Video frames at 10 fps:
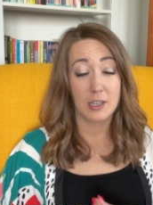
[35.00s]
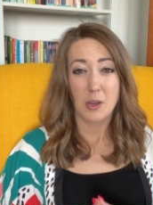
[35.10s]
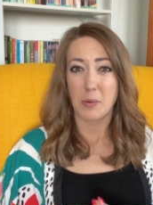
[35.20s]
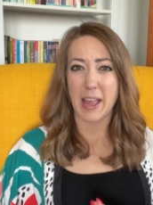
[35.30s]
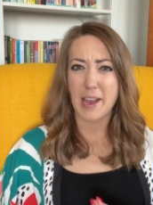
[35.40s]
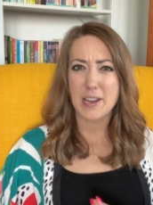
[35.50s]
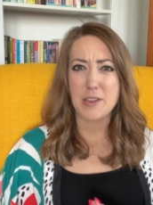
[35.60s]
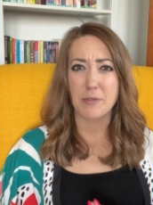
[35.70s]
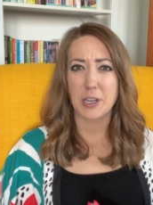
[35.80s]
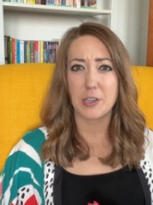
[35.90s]
Well, how do
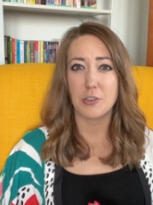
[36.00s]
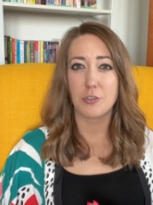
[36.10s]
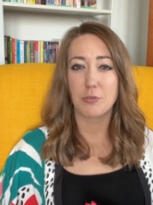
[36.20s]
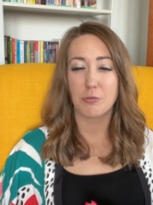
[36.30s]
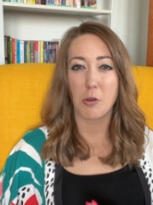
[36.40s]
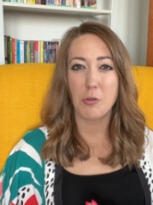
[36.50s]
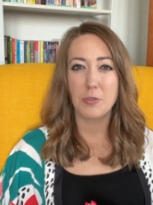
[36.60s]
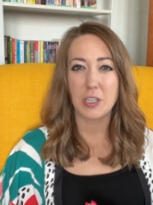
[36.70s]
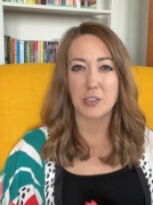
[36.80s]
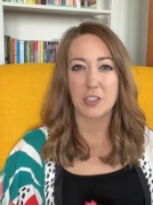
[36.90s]
you
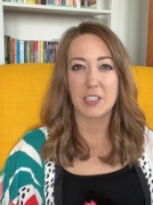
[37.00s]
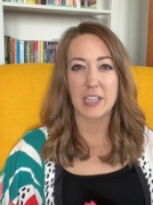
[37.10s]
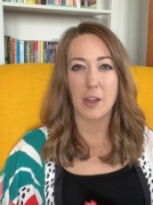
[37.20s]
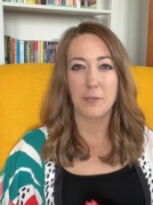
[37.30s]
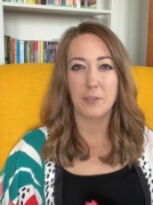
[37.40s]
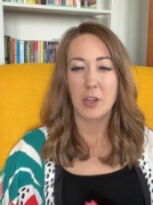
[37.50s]
control yourself?